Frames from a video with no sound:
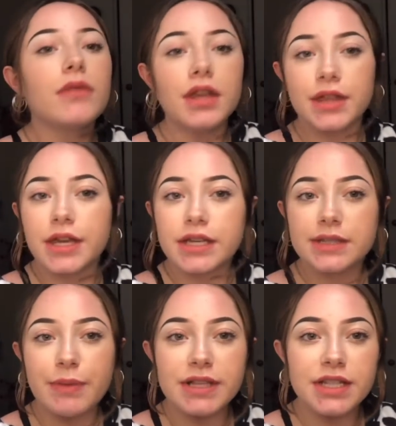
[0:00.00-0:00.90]
the
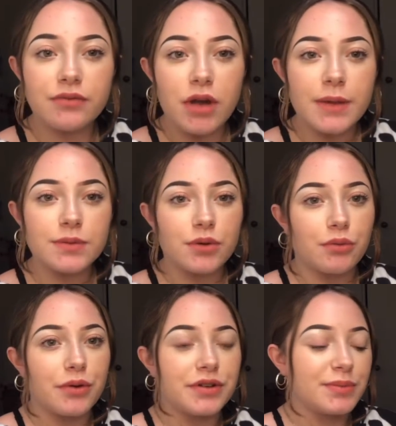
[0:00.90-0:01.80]
expensive wipes where
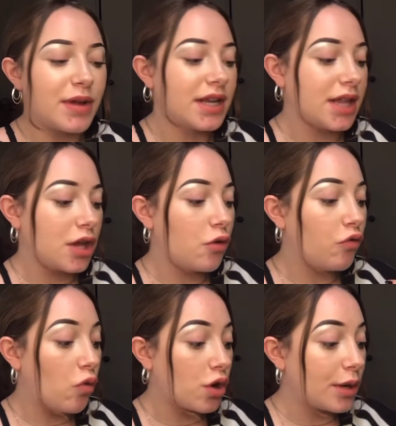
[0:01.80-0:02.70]
we were spending like
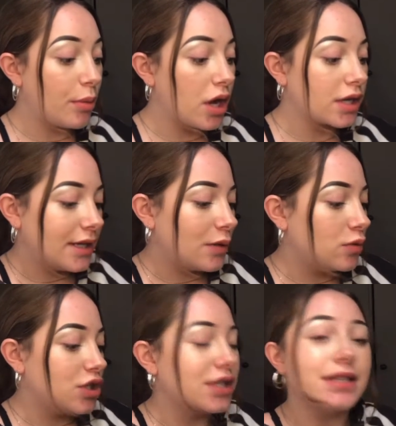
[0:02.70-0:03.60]
40 bucks it
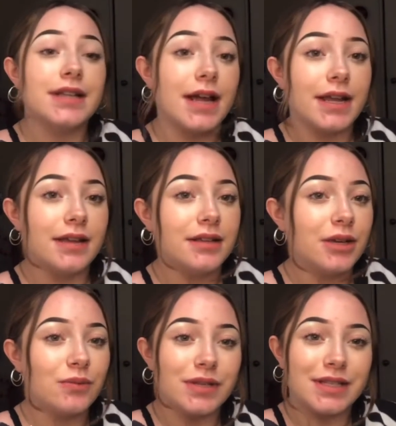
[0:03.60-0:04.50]
was just not it
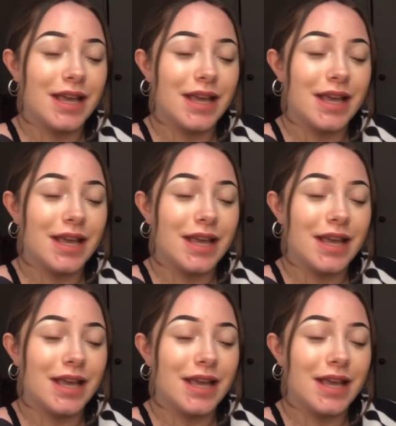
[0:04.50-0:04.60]
it was